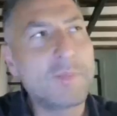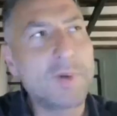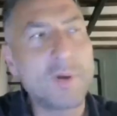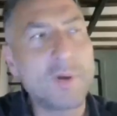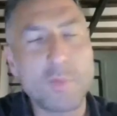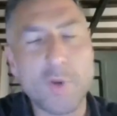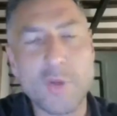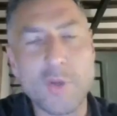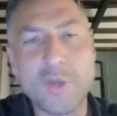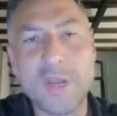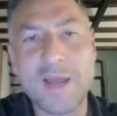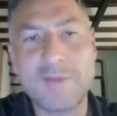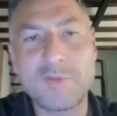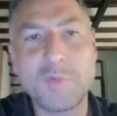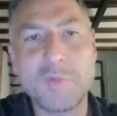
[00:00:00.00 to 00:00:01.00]
but where you're going
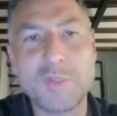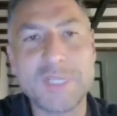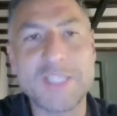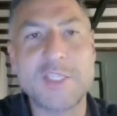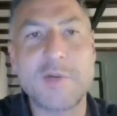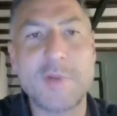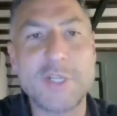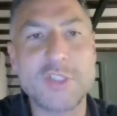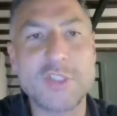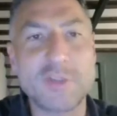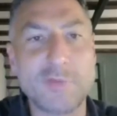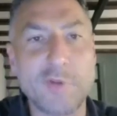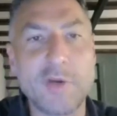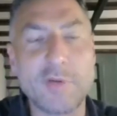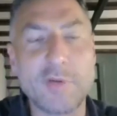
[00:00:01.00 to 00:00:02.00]
to have the most accelerations
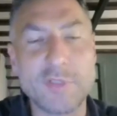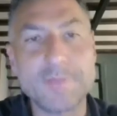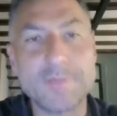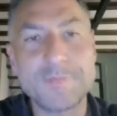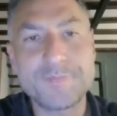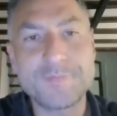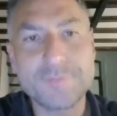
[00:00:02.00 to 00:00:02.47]
of unicorns.